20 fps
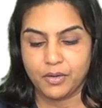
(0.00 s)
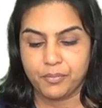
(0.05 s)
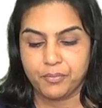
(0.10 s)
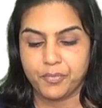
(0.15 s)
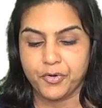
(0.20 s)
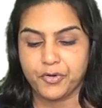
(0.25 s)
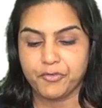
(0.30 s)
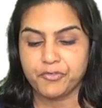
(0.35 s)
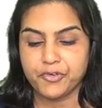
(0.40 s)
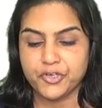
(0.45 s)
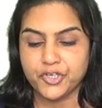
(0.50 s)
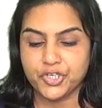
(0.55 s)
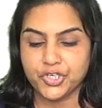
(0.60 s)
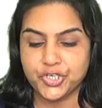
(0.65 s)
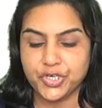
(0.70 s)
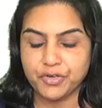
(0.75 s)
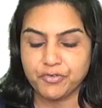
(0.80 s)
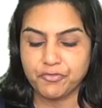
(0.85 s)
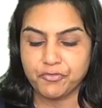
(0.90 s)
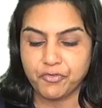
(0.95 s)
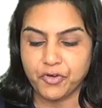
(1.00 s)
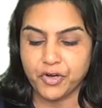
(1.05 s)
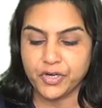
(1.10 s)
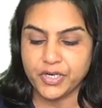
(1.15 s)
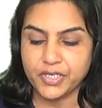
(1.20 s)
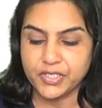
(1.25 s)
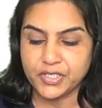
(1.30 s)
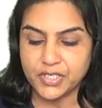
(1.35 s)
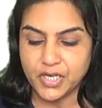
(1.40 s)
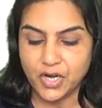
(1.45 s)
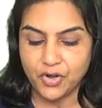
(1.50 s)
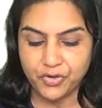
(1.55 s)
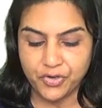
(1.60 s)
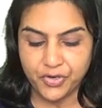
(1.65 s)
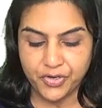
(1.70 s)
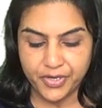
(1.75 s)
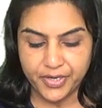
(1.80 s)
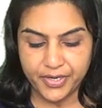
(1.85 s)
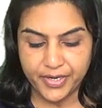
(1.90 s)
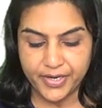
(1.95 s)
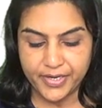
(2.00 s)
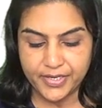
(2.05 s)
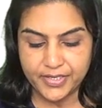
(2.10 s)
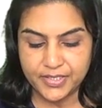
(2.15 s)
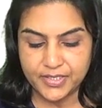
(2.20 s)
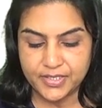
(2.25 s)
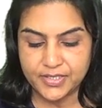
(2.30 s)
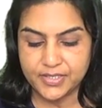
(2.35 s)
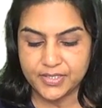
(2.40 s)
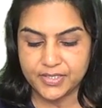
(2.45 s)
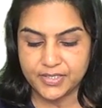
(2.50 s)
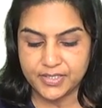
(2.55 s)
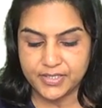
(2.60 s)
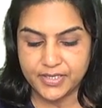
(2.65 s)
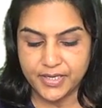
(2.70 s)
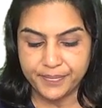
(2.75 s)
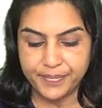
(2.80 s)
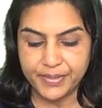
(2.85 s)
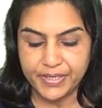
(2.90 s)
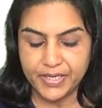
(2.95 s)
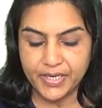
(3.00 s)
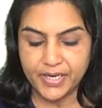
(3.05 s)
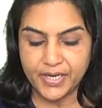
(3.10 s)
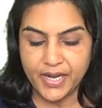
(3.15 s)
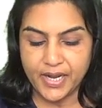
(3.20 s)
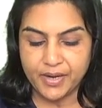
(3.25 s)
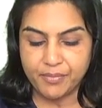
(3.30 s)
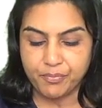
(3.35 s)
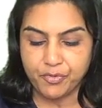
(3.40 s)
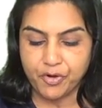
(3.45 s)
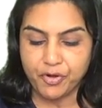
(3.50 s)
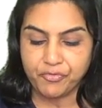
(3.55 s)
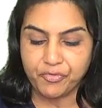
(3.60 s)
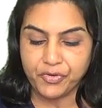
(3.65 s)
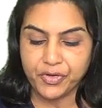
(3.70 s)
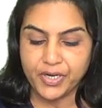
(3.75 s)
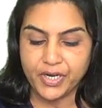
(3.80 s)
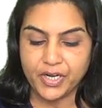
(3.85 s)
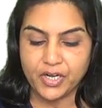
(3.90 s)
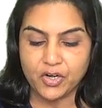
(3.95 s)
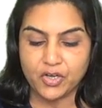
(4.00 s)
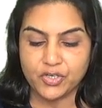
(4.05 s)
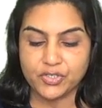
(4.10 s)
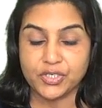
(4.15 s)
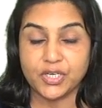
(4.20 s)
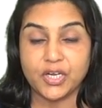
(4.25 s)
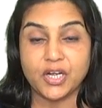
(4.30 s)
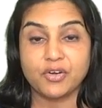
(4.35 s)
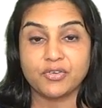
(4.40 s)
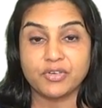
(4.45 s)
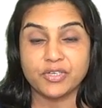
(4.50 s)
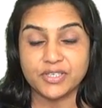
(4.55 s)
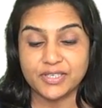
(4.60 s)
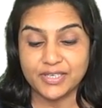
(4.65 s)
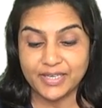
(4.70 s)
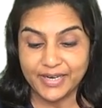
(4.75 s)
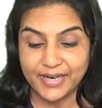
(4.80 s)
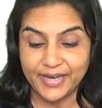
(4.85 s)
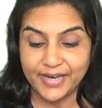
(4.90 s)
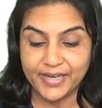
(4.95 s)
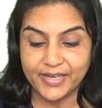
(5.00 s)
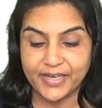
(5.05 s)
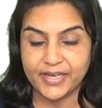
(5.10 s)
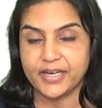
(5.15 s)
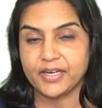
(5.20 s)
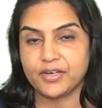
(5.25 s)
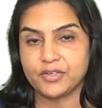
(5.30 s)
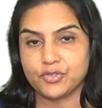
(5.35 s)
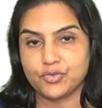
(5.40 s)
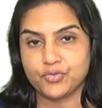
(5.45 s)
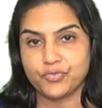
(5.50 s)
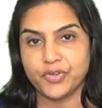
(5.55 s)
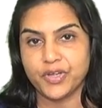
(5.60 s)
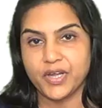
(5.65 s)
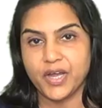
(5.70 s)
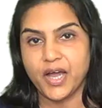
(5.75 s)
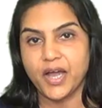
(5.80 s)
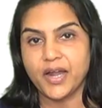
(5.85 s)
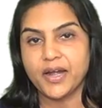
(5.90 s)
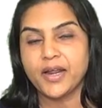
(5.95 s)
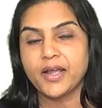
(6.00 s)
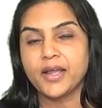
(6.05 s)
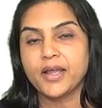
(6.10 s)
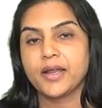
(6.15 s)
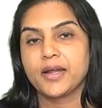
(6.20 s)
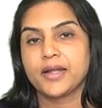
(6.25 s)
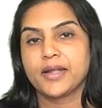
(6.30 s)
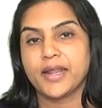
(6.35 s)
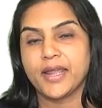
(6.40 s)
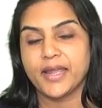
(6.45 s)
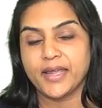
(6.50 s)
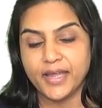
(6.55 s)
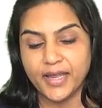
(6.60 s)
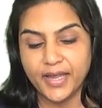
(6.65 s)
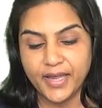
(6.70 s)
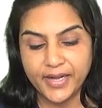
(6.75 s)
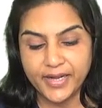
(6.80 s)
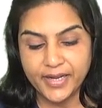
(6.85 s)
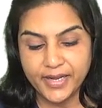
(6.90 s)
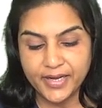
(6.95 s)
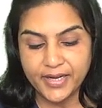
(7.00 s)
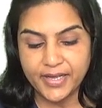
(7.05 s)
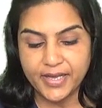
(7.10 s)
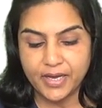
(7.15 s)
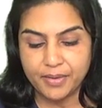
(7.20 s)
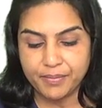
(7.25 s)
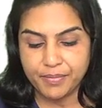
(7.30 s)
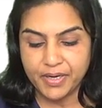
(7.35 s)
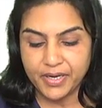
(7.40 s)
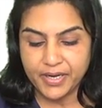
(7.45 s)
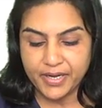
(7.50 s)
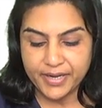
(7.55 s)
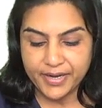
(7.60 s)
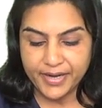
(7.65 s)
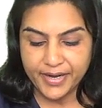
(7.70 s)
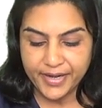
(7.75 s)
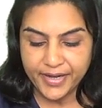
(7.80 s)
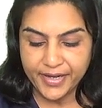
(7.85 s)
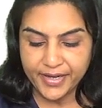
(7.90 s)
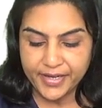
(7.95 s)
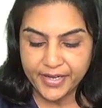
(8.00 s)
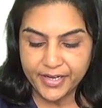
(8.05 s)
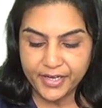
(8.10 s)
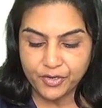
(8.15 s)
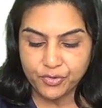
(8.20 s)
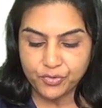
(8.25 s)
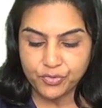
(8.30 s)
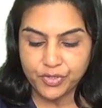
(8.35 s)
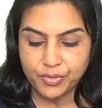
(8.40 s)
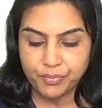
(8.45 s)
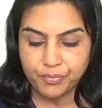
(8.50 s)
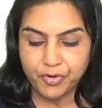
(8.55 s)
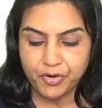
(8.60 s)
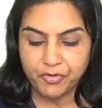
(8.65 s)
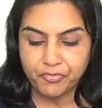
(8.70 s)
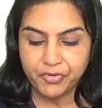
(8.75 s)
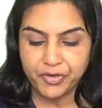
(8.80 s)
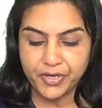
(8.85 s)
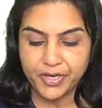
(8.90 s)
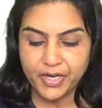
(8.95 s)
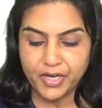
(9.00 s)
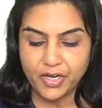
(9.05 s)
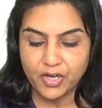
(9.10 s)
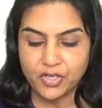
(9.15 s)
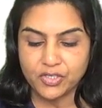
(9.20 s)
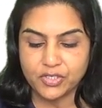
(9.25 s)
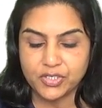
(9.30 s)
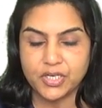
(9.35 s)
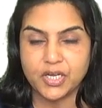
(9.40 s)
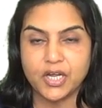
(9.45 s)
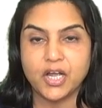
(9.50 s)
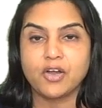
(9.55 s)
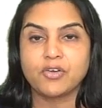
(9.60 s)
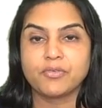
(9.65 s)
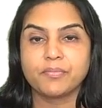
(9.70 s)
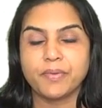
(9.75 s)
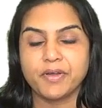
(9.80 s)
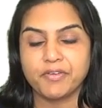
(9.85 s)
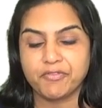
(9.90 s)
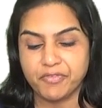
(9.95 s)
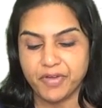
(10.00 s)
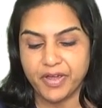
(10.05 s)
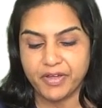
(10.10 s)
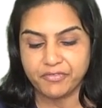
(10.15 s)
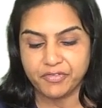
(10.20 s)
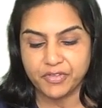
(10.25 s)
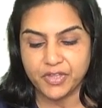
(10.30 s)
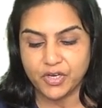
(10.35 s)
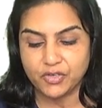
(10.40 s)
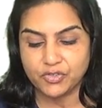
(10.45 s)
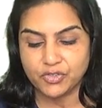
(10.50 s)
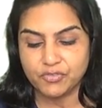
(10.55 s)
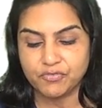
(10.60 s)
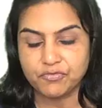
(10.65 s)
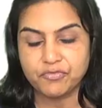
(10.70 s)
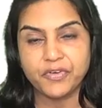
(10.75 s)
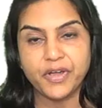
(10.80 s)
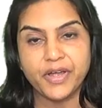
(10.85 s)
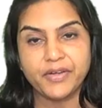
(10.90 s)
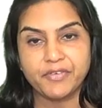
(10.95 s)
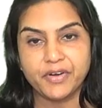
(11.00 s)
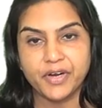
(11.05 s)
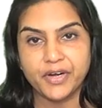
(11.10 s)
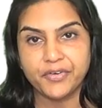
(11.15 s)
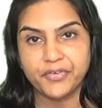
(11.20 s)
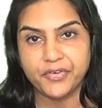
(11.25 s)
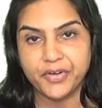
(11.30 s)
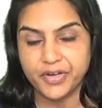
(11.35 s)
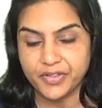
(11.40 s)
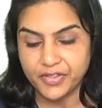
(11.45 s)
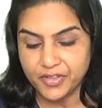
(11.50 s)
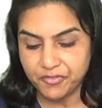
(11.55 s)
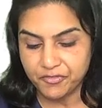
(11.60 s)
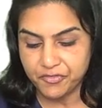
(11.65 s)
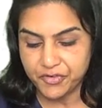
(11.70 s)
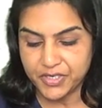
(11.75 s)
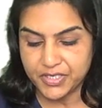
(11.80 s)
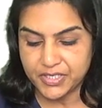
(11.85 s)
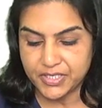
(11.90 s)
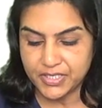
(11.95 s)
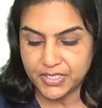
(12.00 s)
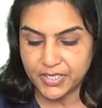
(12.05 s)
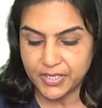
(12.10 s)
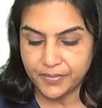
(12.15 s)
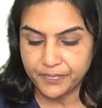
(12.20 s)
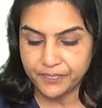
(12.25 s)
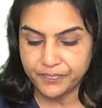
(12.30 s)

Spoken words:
Provision for discount on creditors is debited and profit and loss account is credited. So we are taking an income, a credit into the profit and loss account by 5,500 in the first year.